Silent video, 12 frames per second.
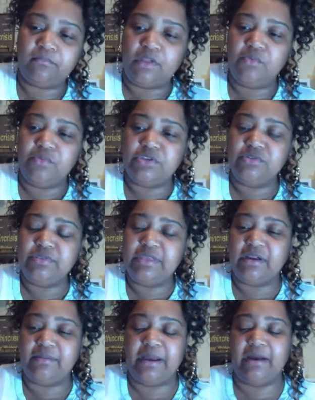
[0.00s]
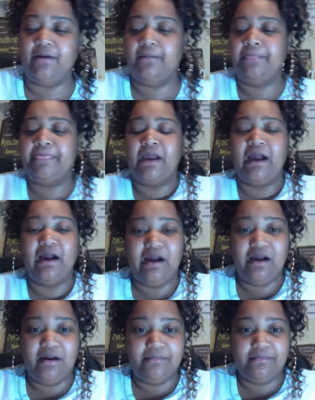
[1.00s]
when you think about
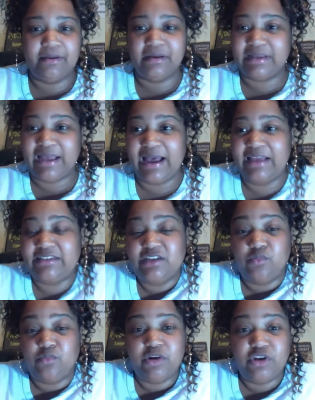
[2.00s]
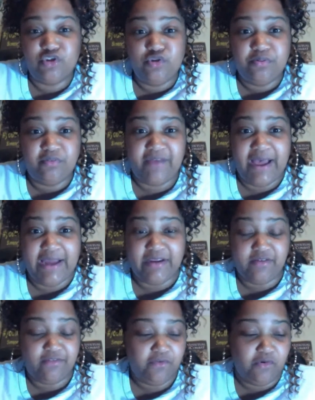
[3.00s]
content, what are you
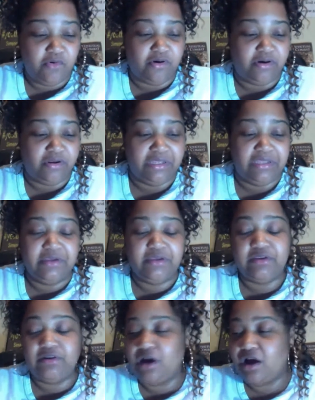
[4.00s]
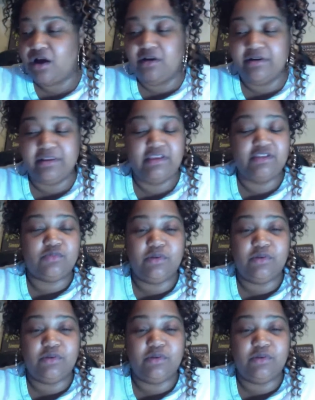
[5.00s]
providing for your audience?